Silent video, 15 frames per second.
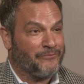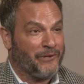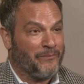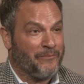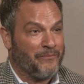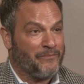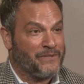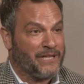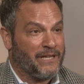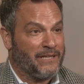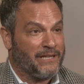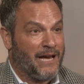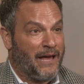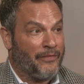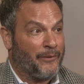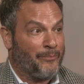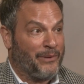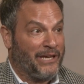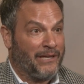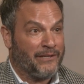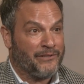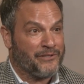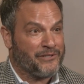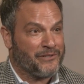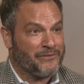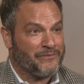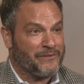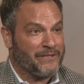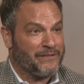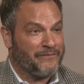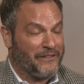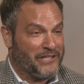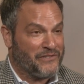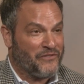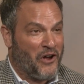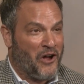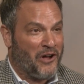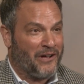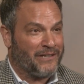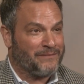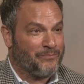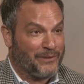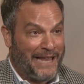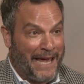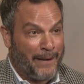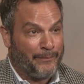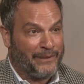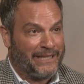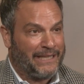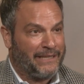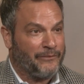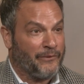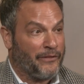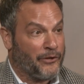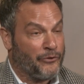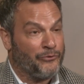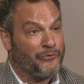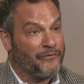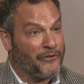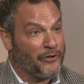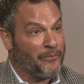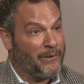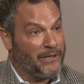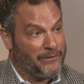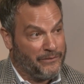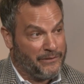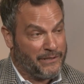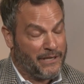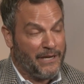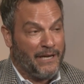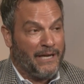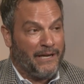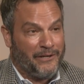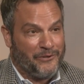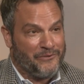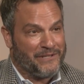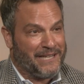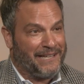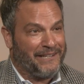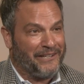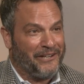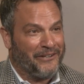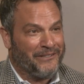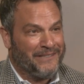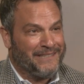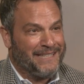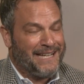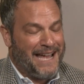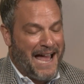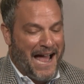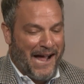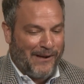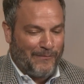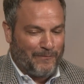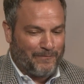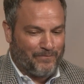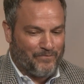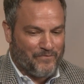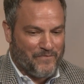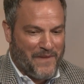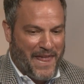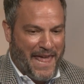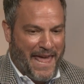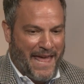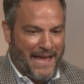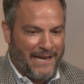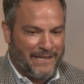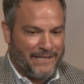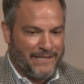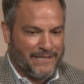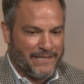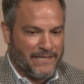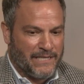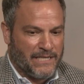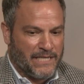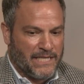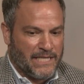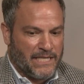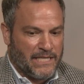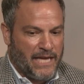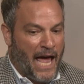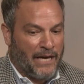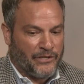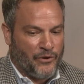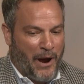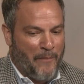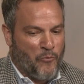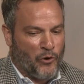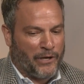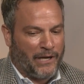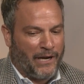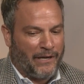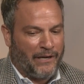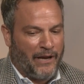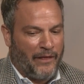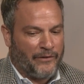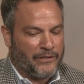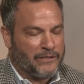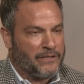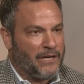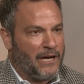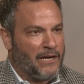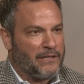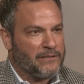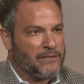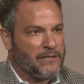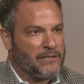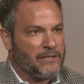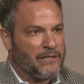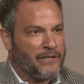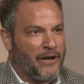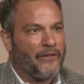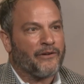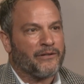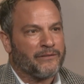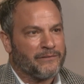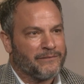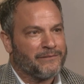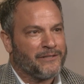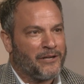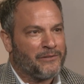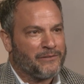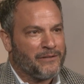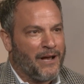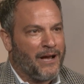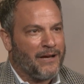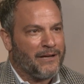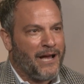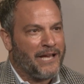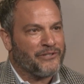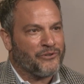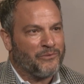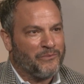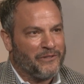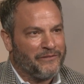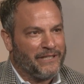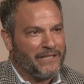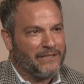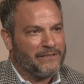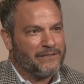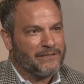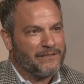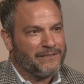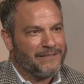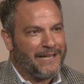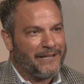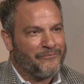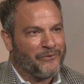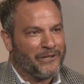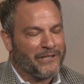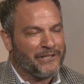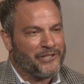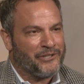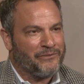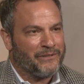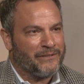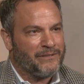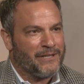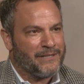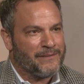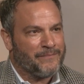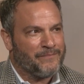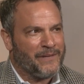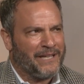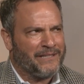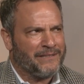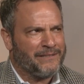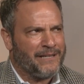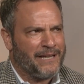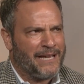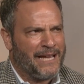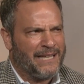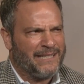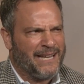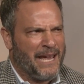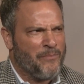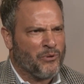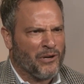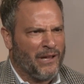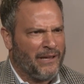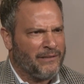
We did uh, The Binge with Vince Vaughn, Plan B with Kuhoo Verma, who's who's in here, um, and yeah. So I'm working on another uh, another uh, high school movie that we're going to shoot um, in in April.